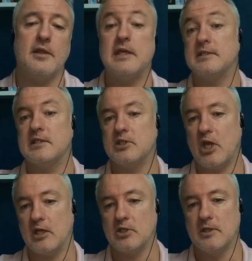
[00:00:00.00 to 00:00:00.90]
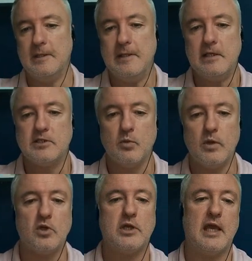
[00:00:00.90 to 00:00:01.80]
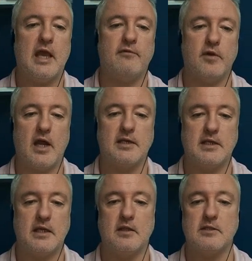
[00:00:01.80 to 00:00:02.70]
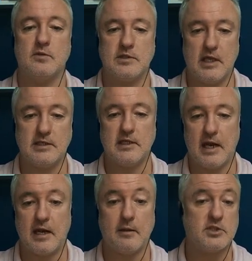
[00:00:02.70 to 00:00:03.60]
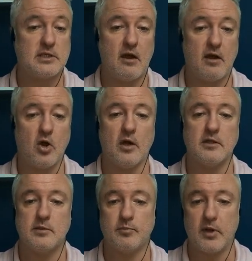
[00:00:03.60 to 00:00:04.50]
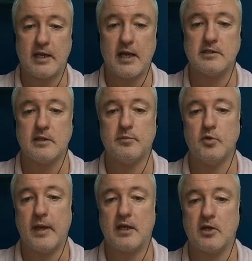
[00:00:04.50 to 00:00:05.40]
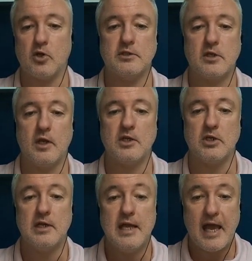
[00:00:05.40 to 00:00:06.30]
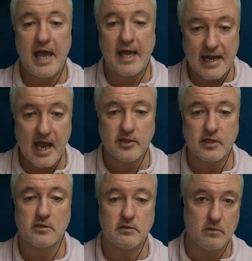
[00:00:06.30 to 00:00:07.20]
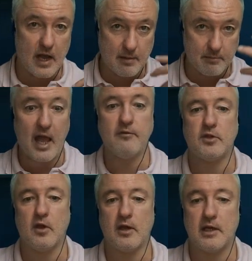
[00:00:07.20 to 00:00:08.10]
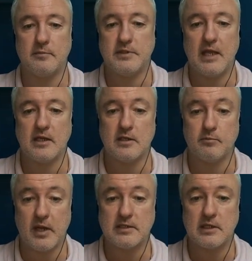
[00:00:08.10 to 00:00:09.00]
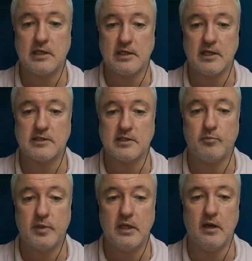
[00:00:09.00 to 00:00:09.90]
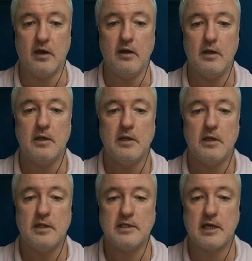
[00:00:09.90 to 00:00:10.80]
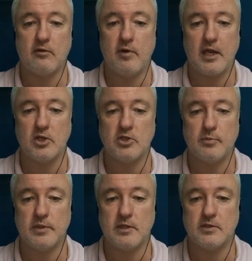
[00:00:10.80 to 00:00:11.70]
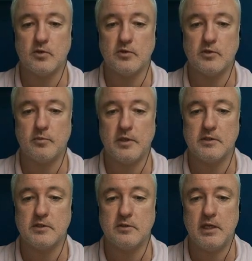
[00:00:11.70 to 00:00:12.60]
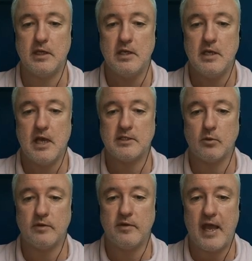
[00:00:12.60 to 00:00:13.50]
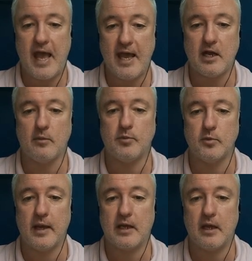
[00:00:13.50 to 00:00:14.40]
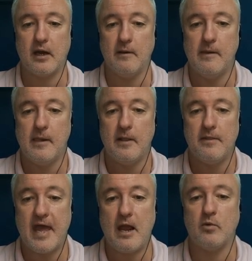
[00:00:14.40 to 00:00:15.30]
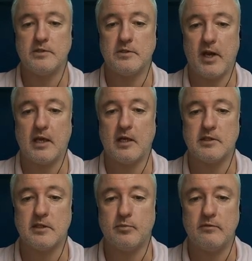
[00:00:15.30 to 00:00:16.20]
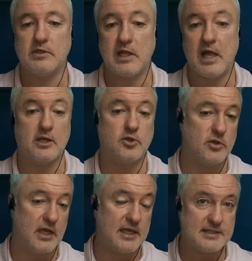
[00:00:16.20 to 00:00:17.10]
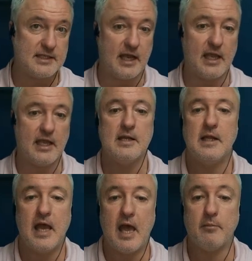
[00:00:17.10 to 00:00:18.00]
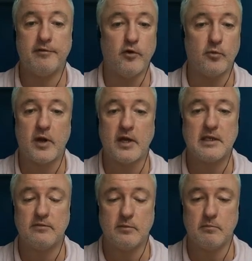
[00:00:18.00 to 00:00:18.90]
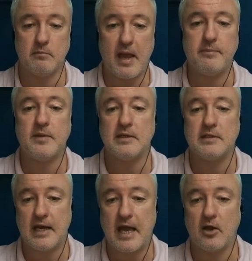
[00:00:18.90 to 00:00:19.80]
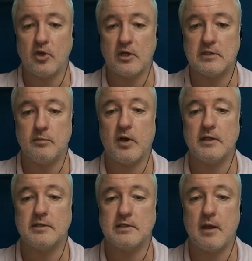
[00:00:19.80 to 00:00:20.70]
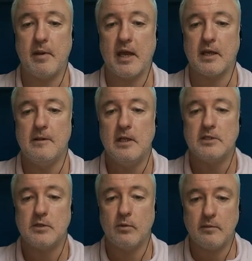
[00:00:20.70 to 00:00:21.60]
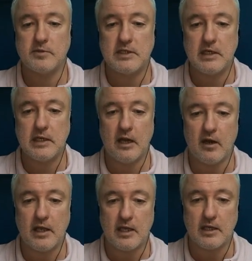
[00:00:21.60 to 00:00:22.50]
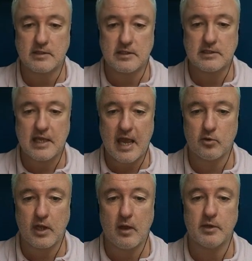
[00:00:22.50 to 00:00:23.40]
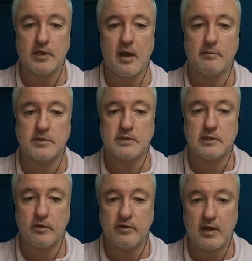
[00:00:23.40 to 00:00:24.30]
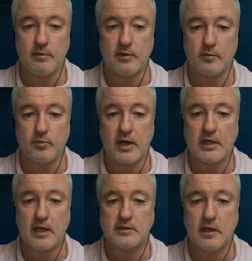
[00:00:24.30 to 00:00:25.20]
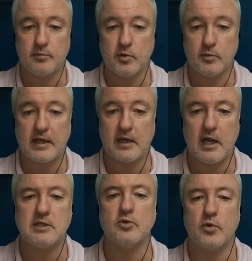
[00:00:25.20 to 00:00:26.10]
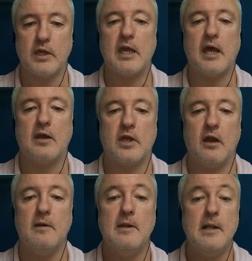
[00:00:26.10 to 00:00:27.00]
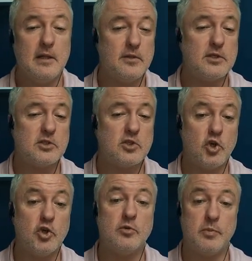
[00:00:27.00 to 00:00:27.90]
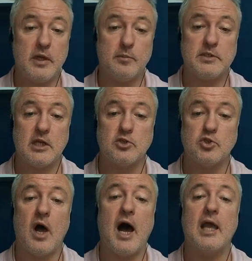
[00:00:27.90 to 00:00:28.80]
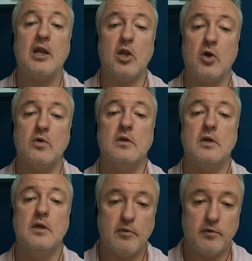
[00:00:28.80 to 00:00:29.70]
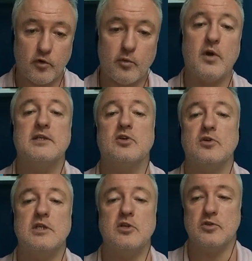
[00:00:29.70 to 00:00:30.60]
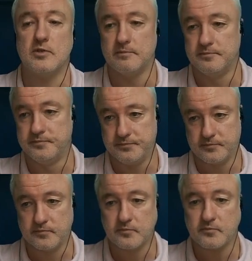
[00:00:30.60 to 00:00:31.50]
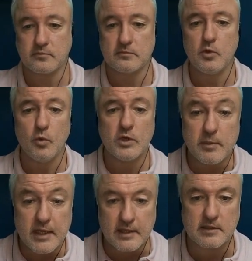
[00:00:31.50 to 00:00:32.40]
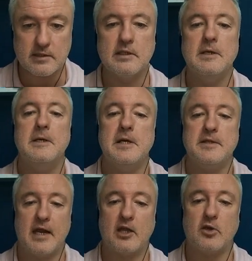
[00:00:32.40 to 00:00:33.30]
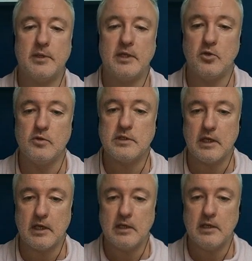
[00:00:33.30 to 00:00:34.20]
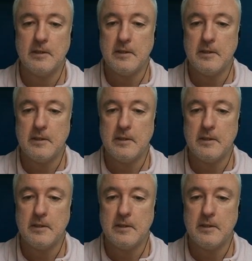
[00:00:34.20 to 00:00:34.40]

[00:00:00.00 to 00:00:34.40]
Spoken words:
things can change. So we're looking here for an idea. This was yesterday, and I'm just carrying on. It's a breakout and a pullback and a continuation. And now that I'm live with you, I can update it. It basically does appear there's our range, but this also appears to me as though we've had our pullback here. That was the breakout. So the previous line, I drew that yesterday before price had even mapped it. And now you can see prices come back. So what I'm seeing here is this candle here becomes, we've had a bit of a breakout and a pullback and a nice little green candle here. This could be a potential higher low before price continues, which means that I could be using